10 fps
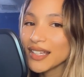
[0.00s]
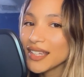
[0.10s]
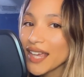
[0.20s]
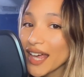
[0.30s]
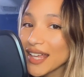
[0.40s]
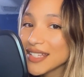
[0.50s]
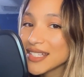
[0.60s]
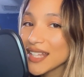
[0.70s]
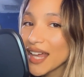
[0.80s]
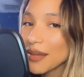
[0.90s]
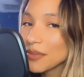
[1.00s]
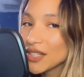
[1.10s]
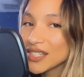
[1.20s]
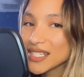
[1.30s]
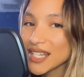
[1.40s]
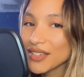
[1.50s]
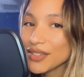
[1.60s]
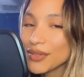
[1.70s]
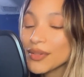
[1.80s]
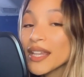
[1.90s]
Guys, I'm here to tell
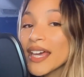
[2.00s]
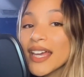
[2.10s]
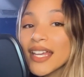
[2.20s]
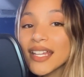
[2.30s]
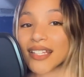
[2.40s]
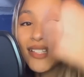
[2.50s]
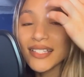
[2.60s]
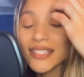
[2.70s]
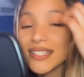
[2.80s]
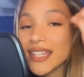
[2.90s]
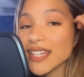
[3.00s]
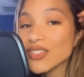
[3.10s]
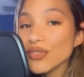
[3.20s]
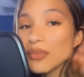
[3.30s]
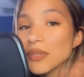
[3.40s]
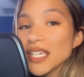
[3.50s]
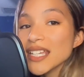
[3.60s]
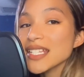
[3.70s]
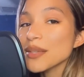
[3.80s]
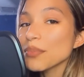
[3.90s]
you that daydreaming
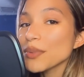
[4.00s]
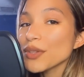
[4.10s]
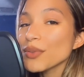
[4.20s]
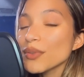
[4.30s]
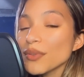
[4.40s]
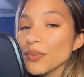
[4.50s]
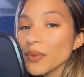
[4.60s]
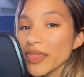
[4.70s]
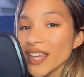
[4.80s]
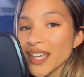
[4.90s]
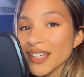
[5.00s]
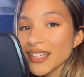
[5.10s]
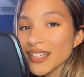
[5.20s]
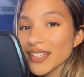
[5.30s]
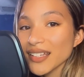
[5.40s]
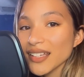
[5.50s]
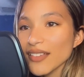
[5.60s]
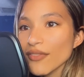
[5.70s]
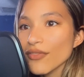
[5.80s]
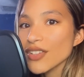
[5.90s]
is a beautiful thing.
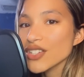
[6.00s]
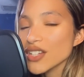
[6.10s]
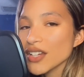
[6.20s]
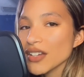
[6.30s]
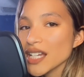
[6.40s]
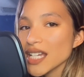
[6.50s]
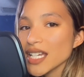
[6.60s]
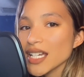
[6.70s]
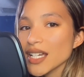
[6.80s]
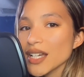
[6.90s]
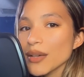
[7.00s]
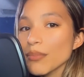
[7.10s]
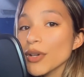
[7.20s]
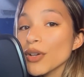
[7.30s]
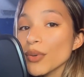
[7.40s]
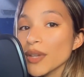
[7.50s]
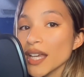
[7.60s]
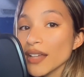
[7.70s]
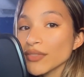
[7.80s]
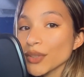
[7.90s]
Visionary. But
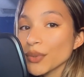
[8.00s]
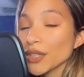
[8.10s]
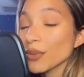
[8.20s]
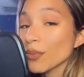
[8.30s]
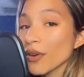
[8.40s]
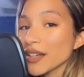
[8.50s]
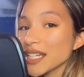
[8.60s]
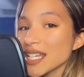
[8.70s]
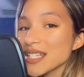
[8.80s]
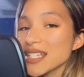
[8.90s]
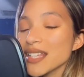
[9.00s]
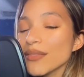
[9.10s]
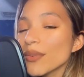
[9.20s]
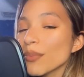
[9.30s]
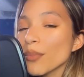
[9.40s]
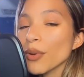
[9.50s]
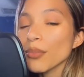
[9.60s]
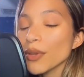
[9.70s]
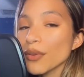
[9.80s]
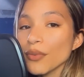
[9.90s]
going after what you want is even more
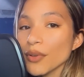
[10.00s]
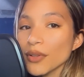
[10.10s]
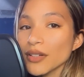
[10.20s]
beautiful.